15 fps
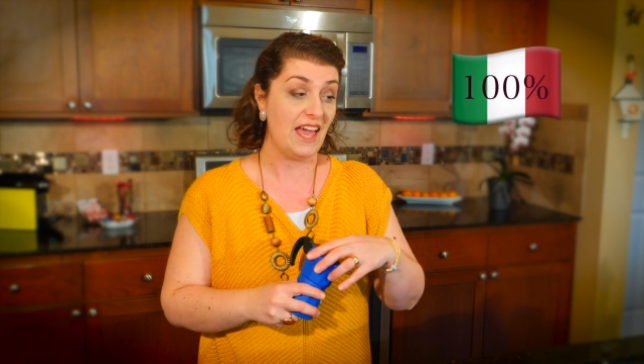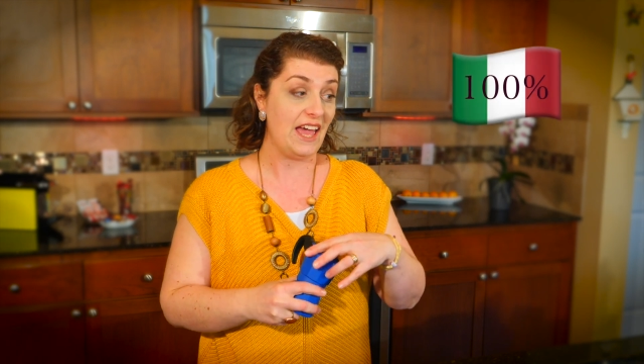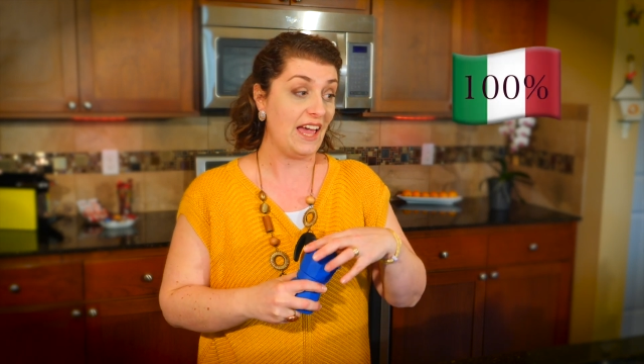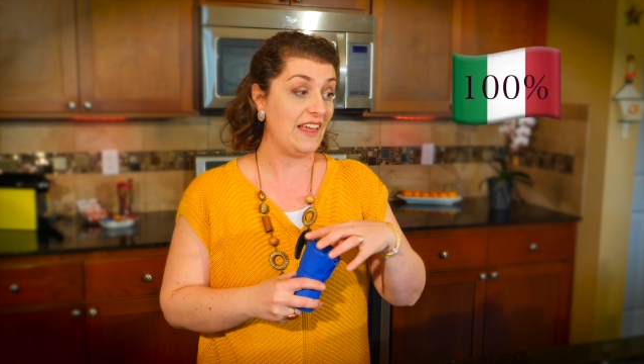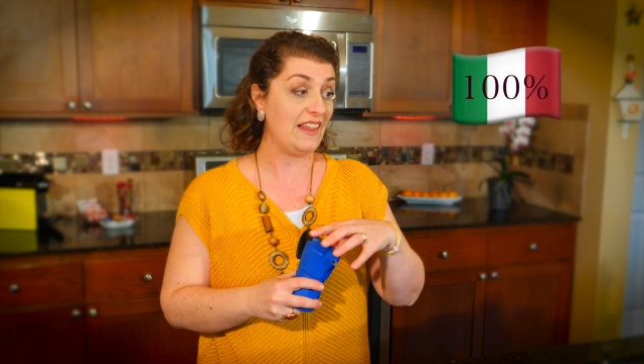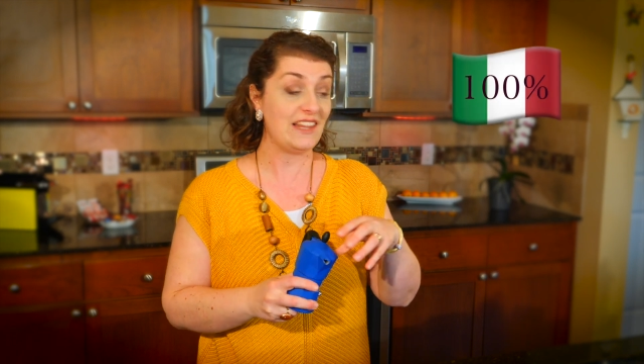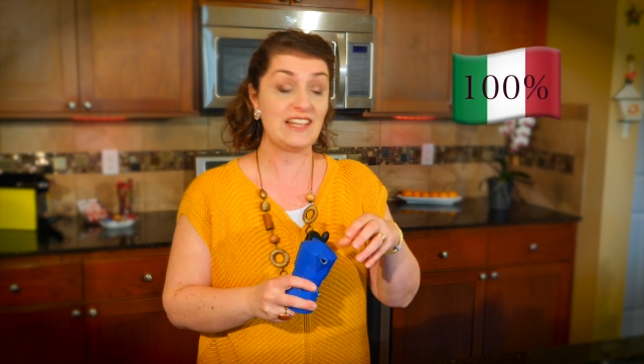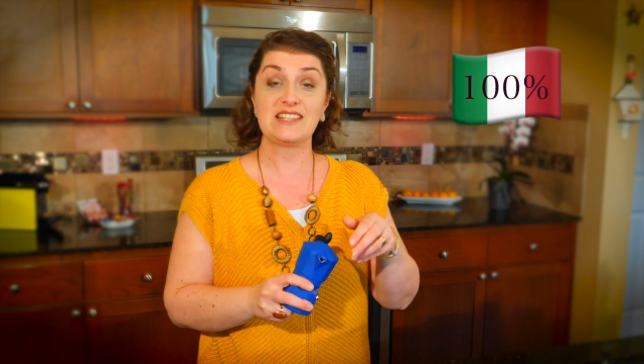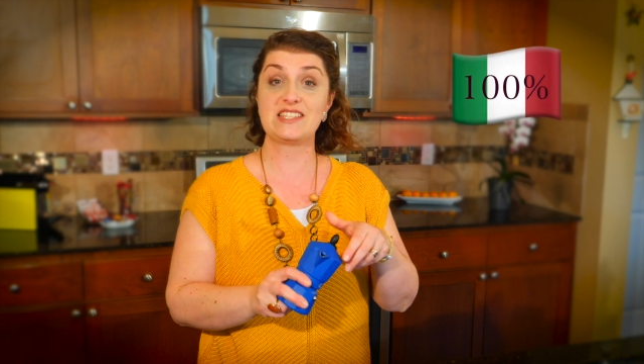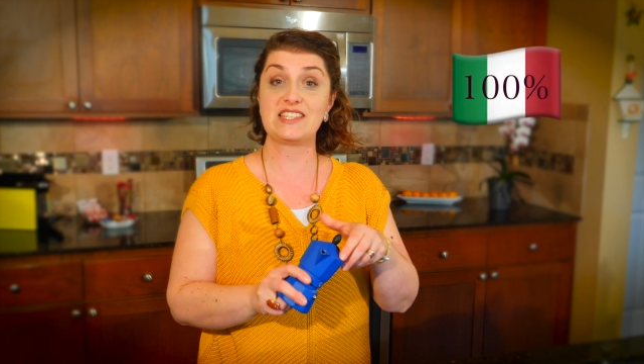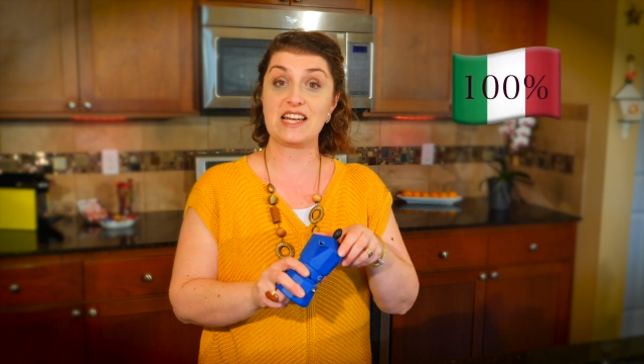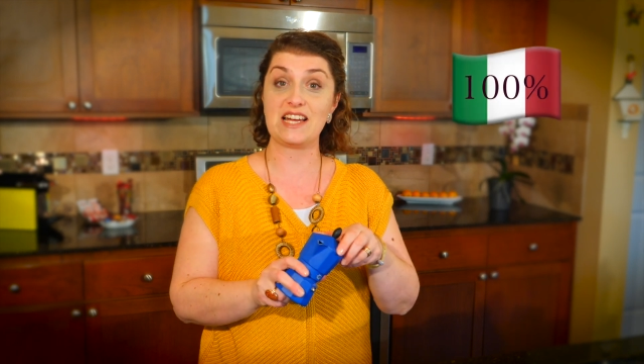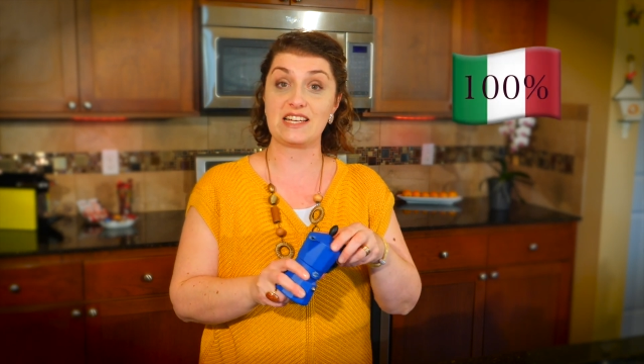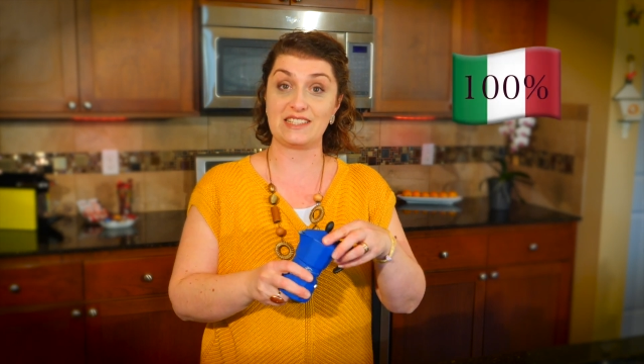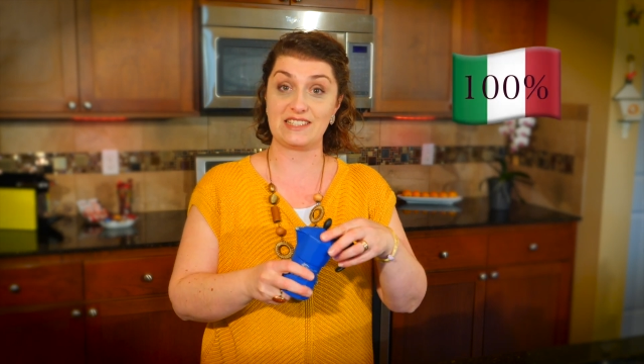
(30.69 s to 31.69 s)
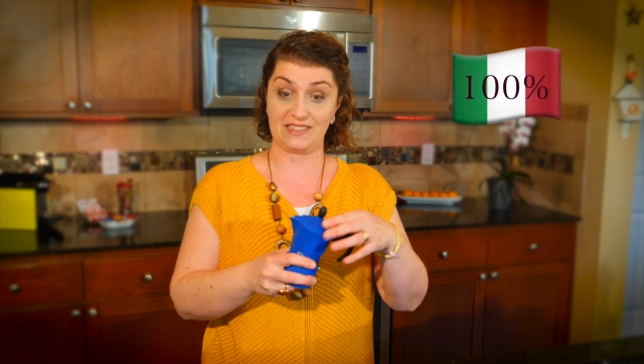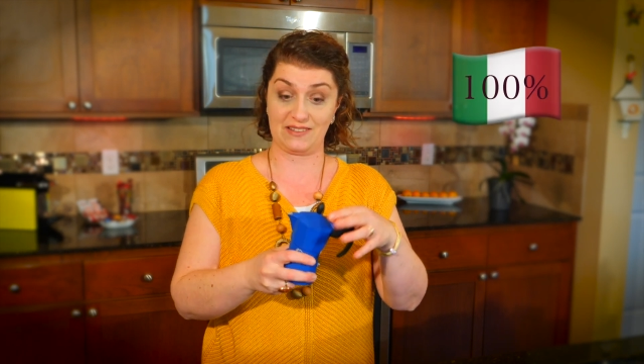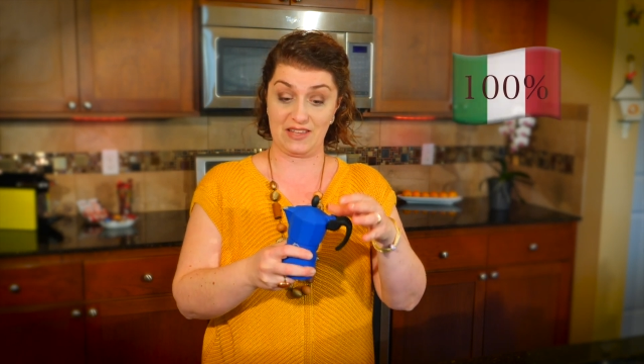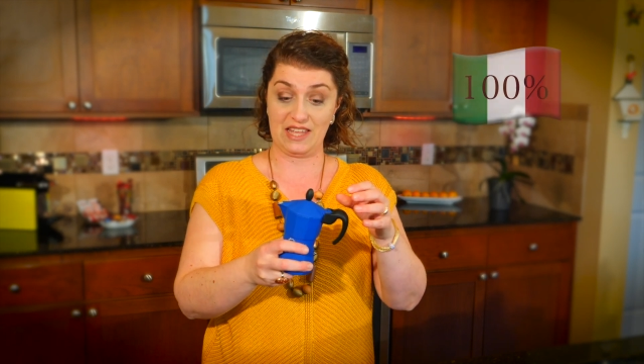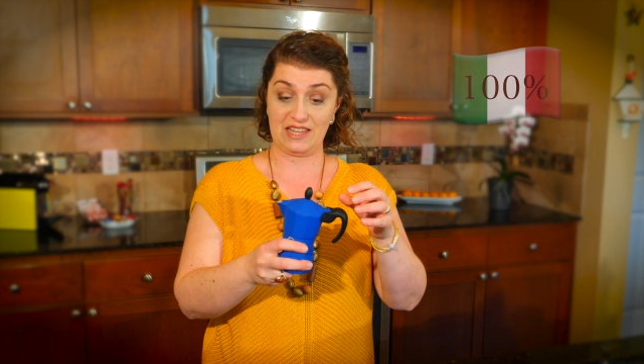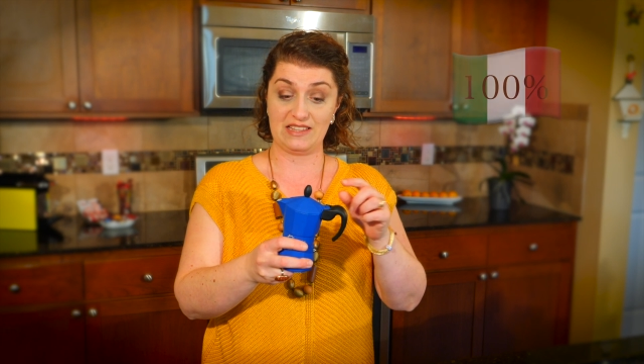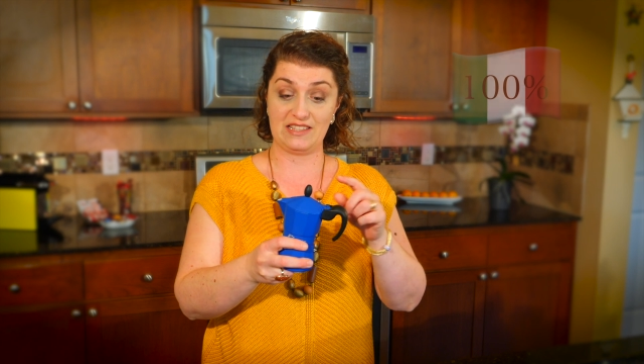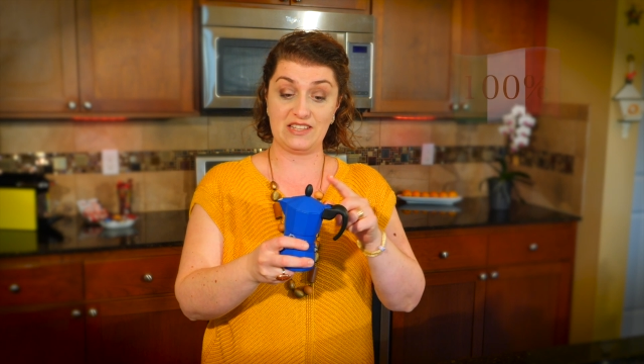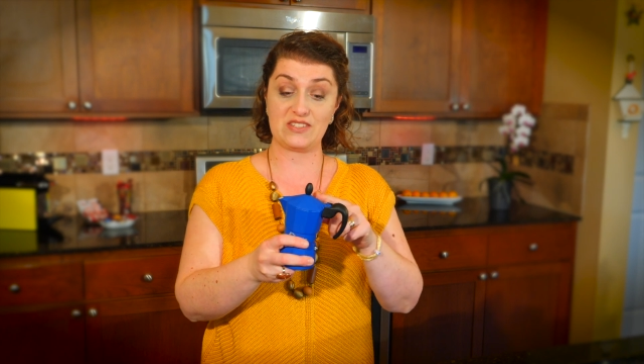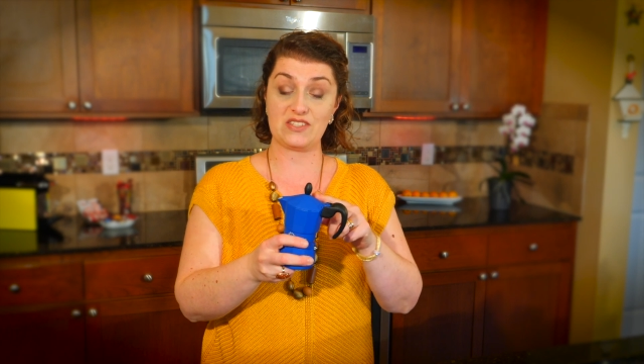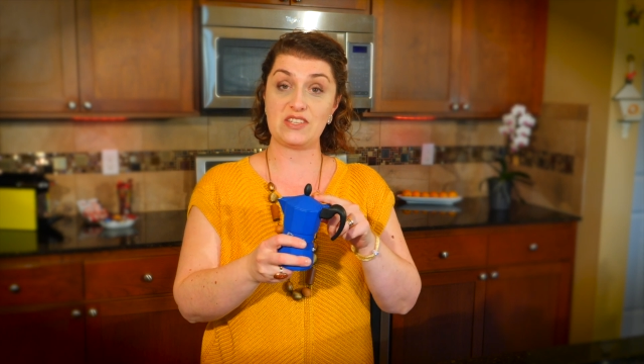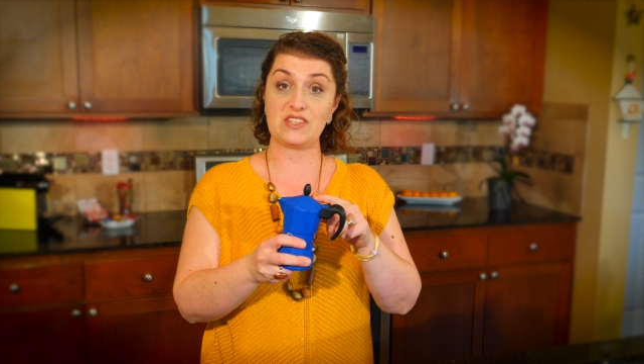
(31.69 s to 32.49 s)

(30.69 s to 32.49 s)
And let's start. This